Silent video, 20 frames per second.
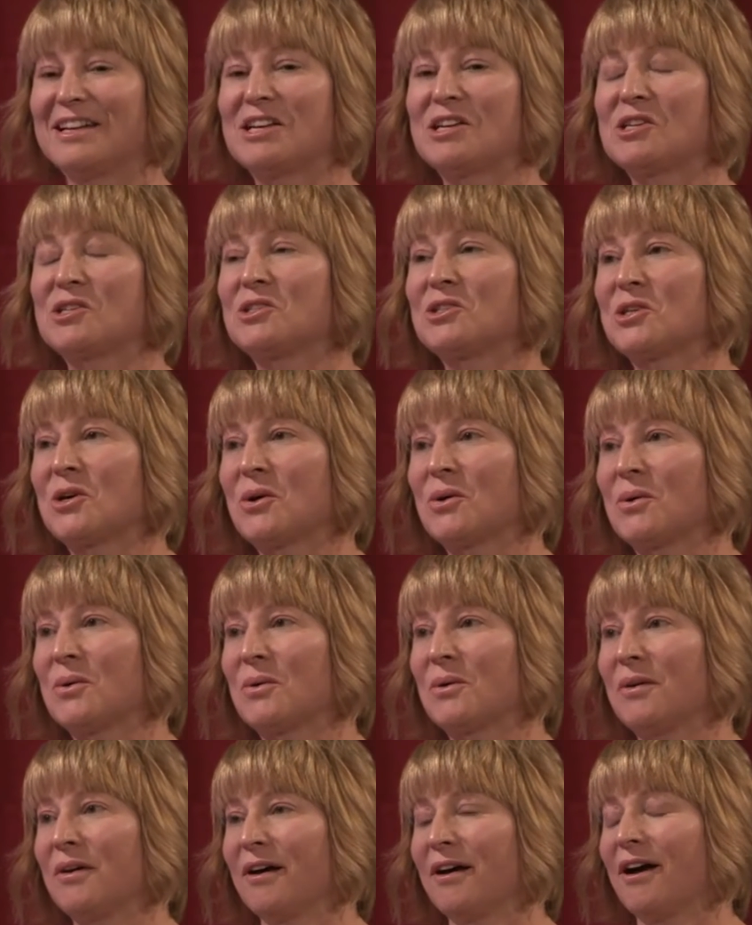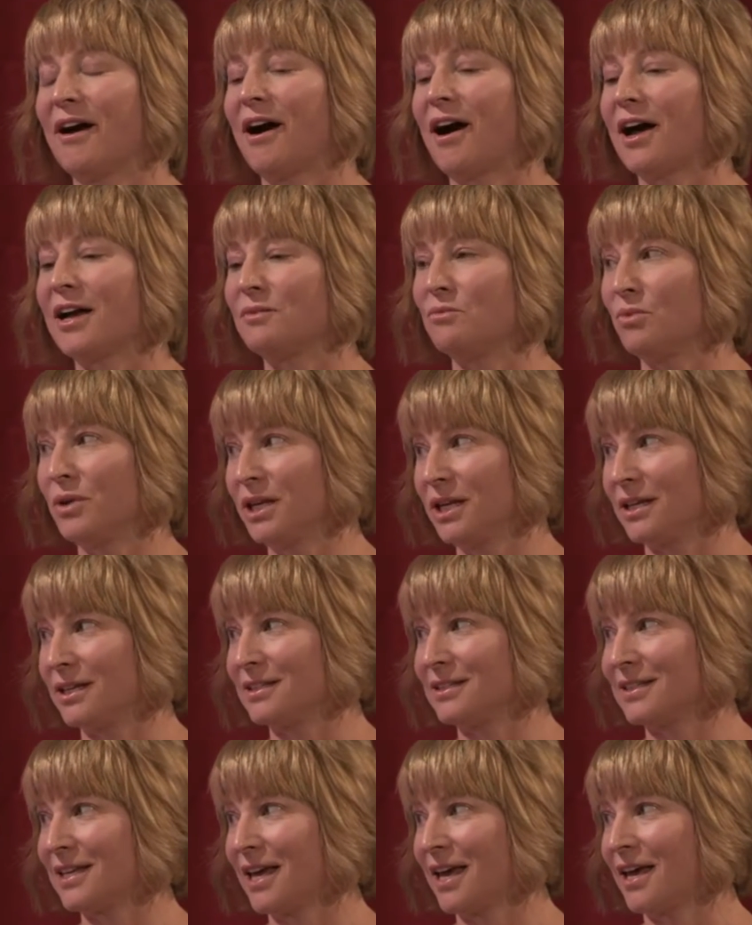So I went
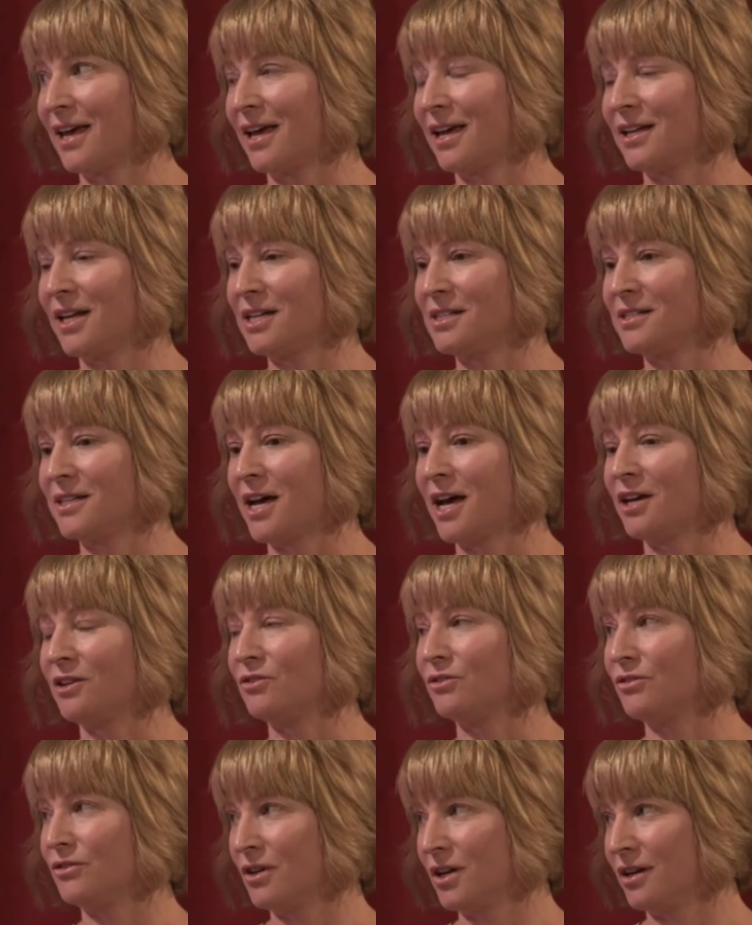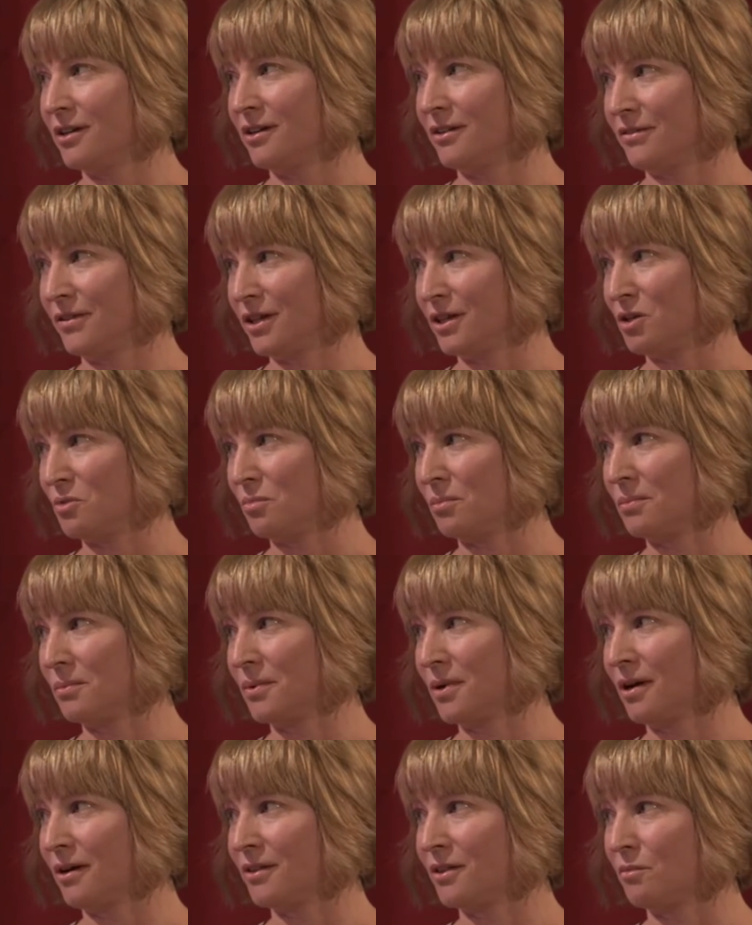and I sat in front of him
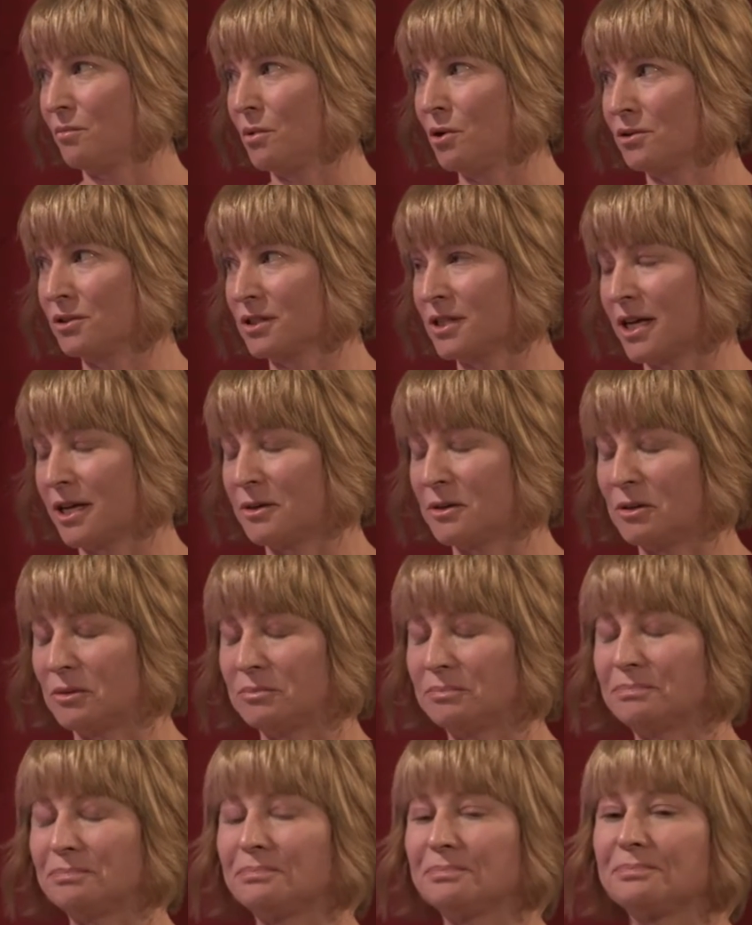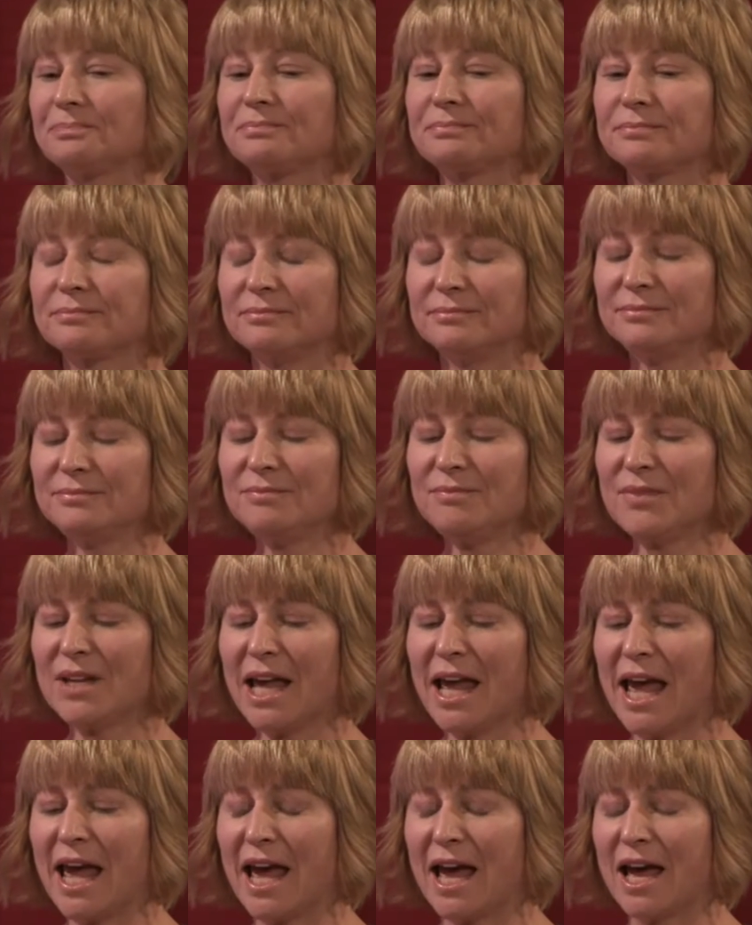on the motorcycle,
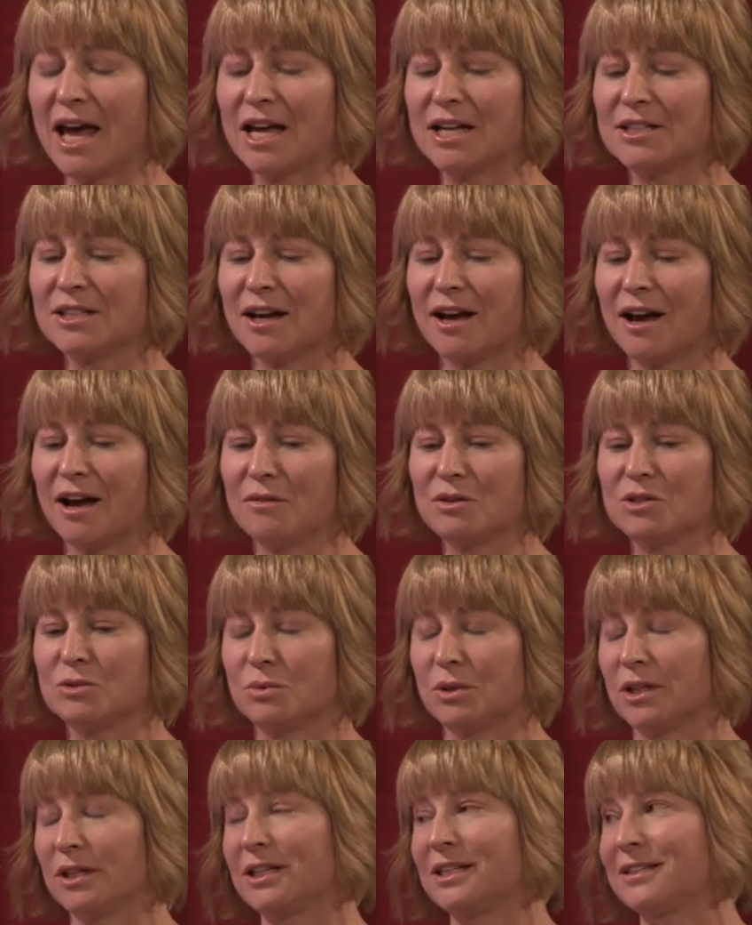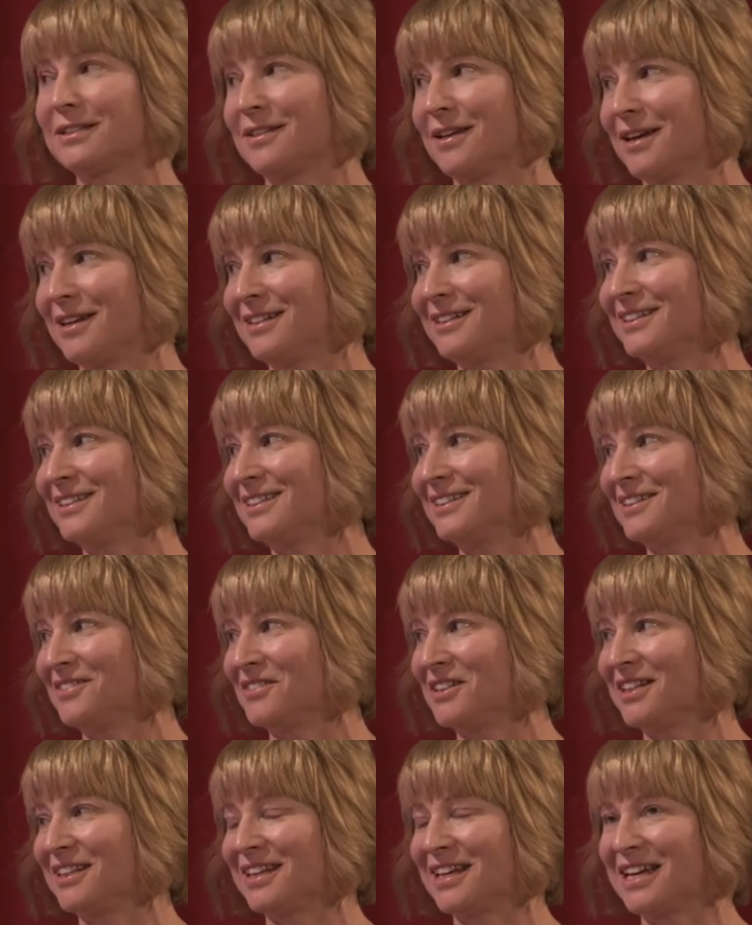and I was really excited and
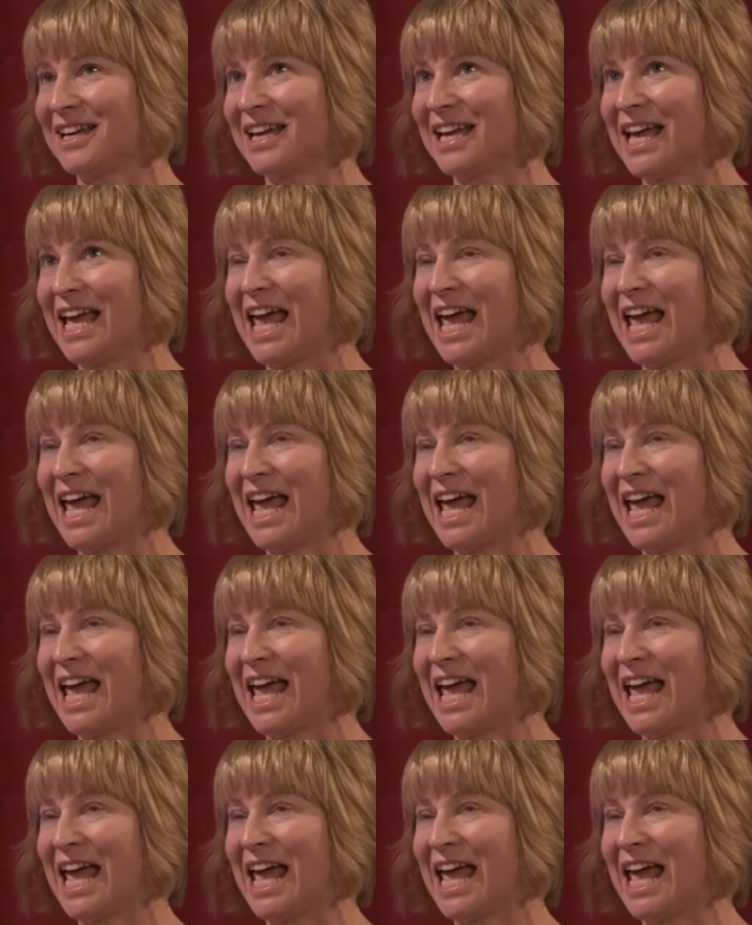everything.